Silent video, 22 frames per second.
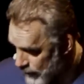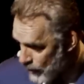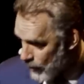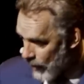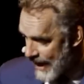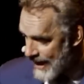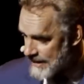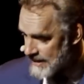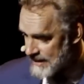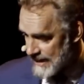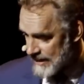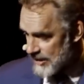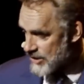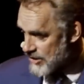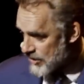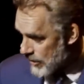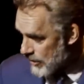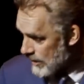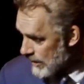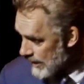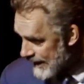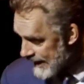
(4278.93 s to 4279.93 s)
it was, and
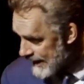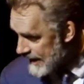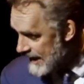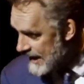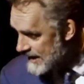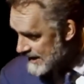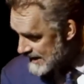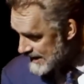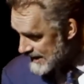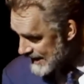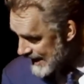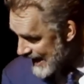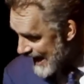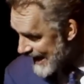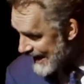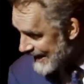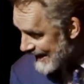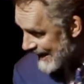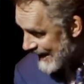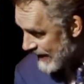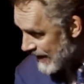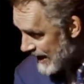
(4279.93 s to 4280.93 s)
certainly
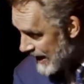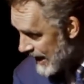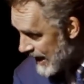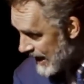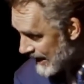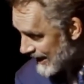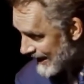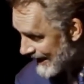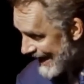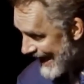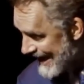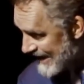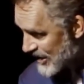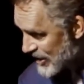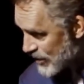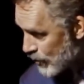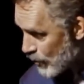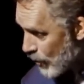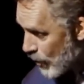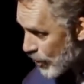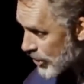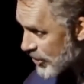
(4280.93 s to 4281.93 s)
slightly less
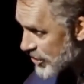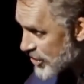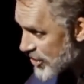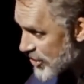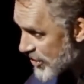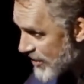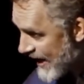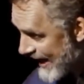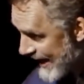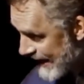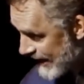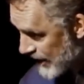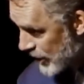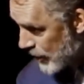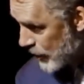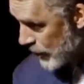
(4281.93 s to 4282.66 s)
worse than it